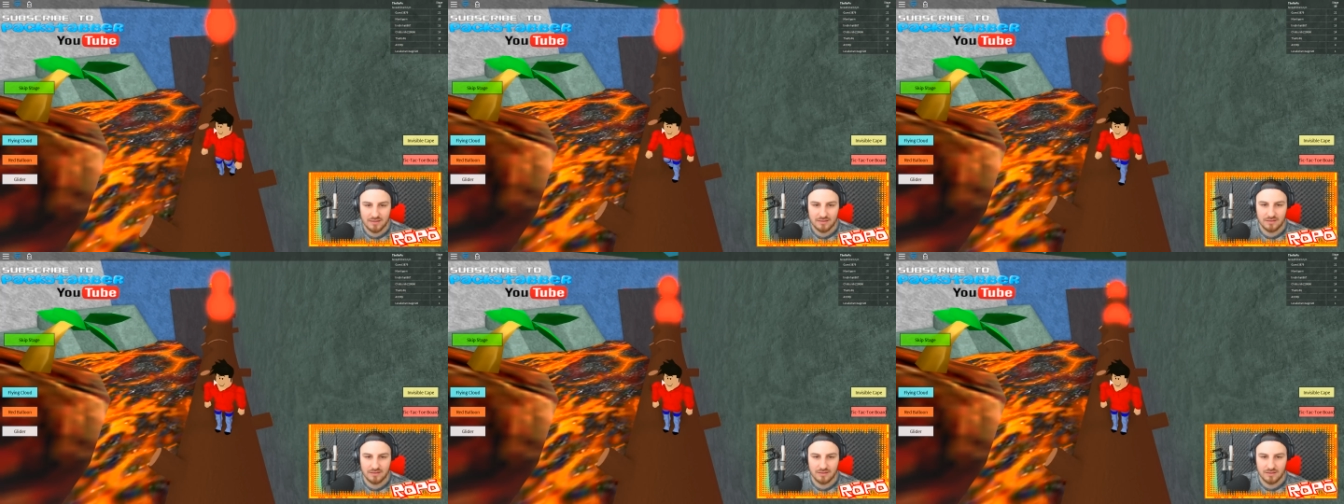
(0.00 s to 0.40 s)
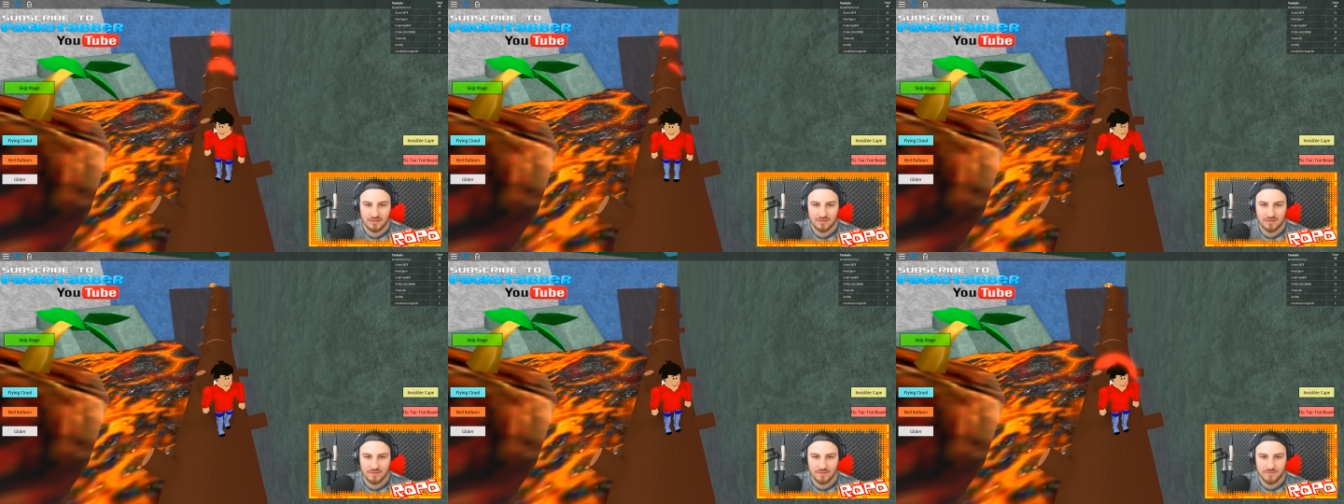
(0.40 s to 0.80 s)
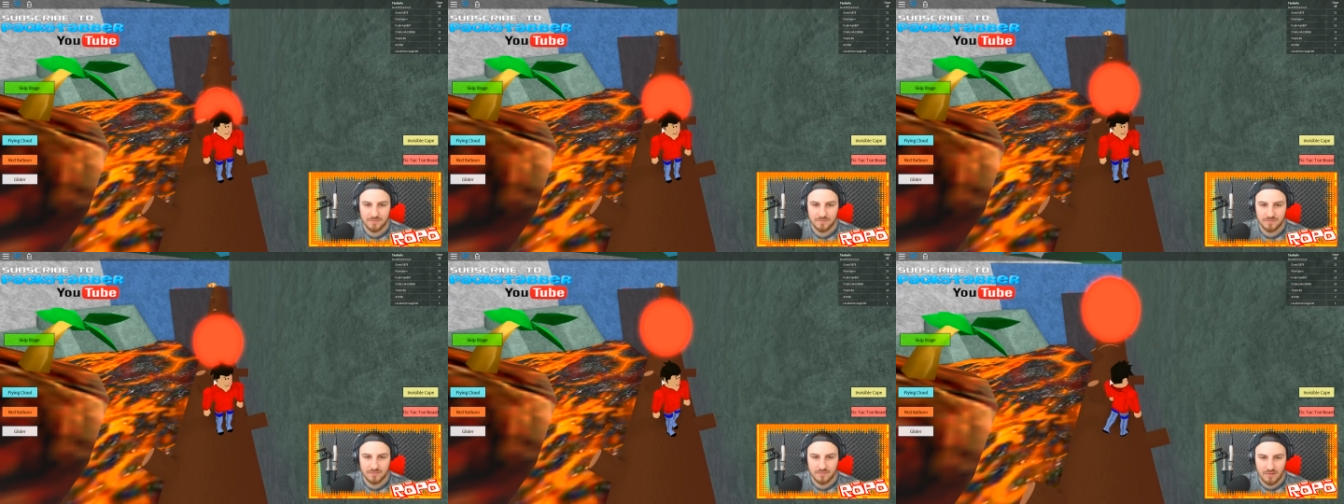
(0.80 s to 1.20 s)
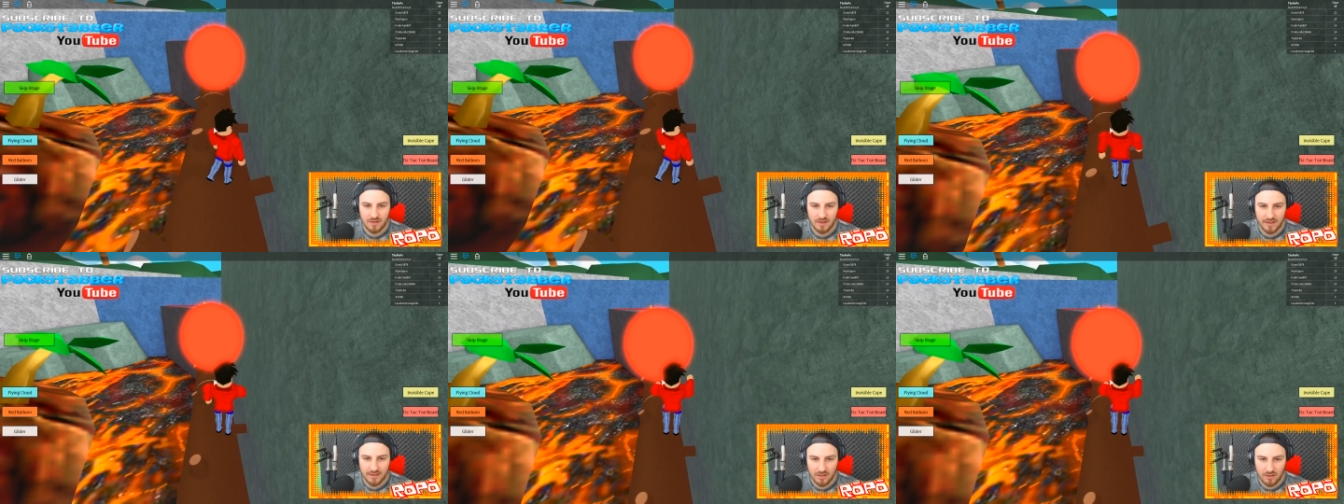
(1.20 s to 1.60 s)

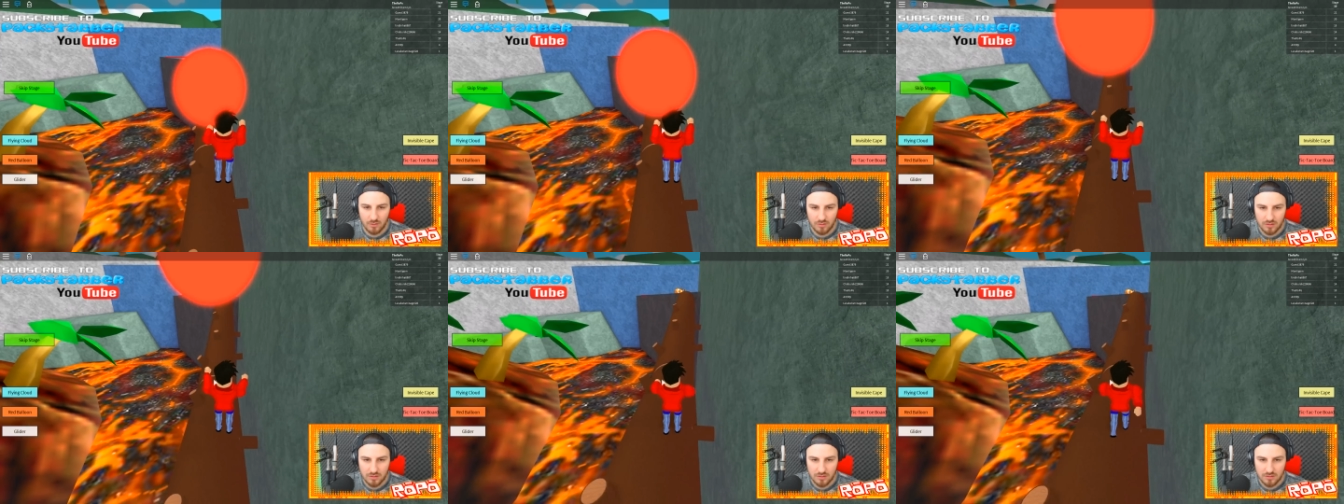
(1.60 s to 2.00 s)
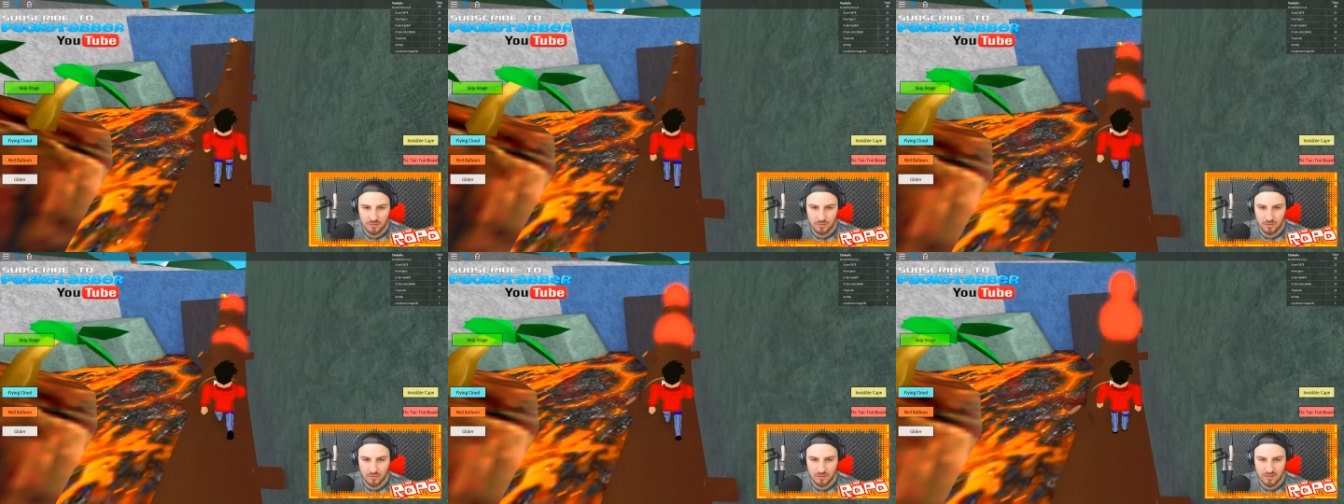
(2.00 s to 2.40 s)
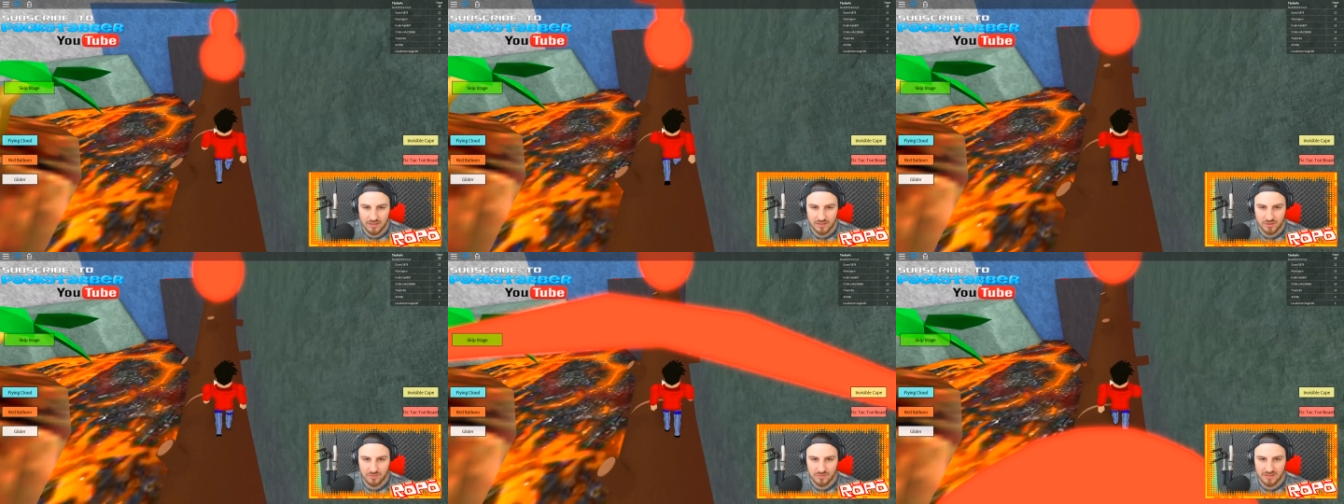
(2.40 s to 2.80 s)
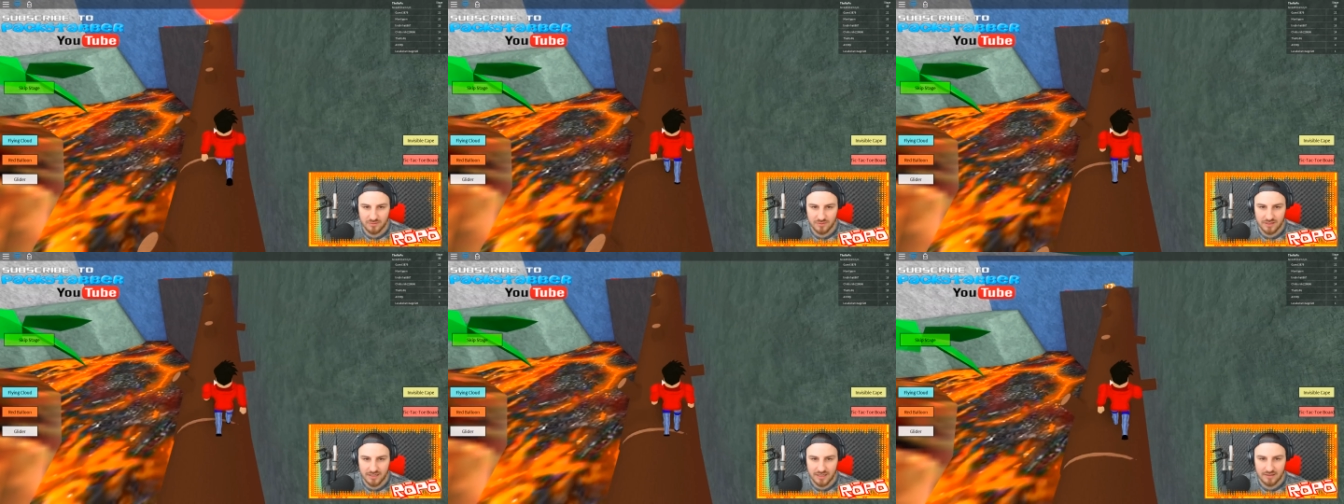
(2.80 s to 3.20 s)
Okay, go. Oh, I nearly jumped
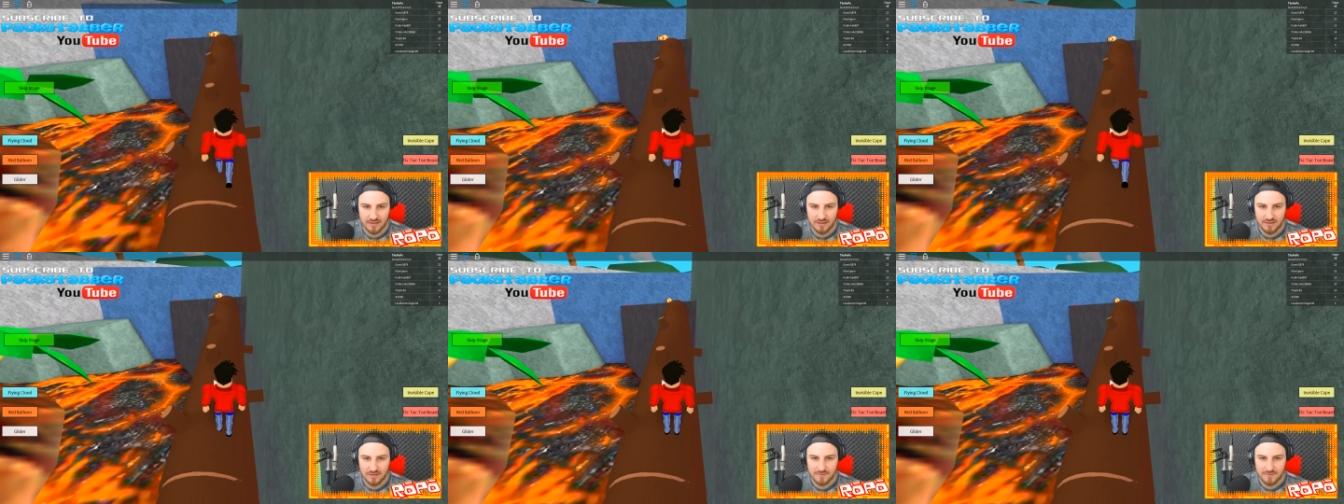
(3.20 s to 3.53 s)
into it again.